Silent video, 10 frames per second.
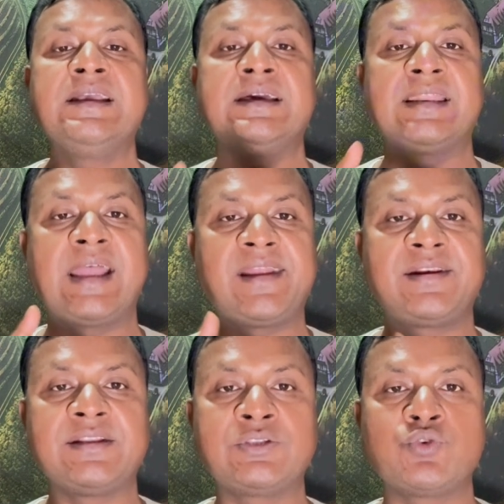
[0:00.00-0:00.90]
right
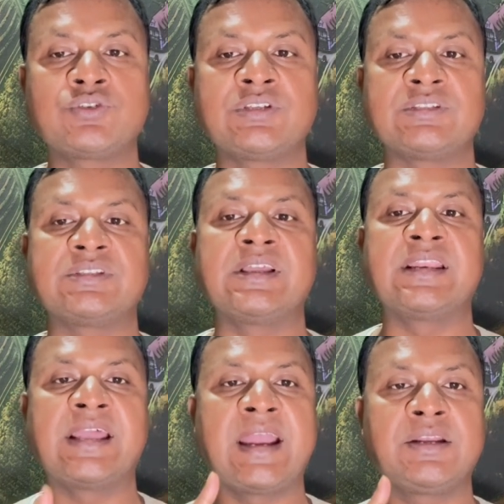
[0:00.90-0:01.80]
resources,
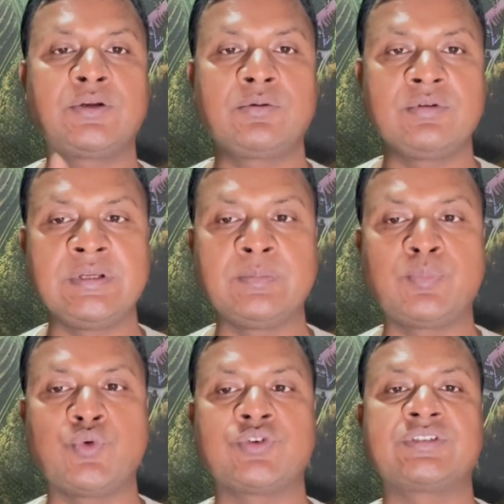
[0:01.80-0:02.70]
right
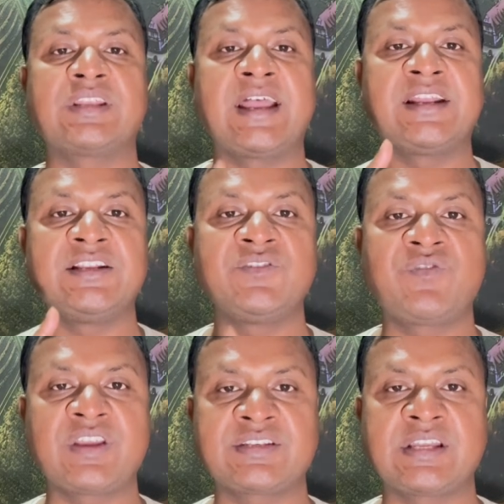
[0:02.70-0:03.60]
inputs, right
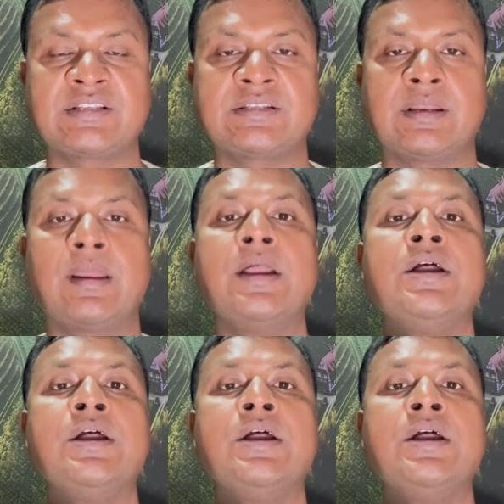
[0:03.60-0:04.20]
infrastructure.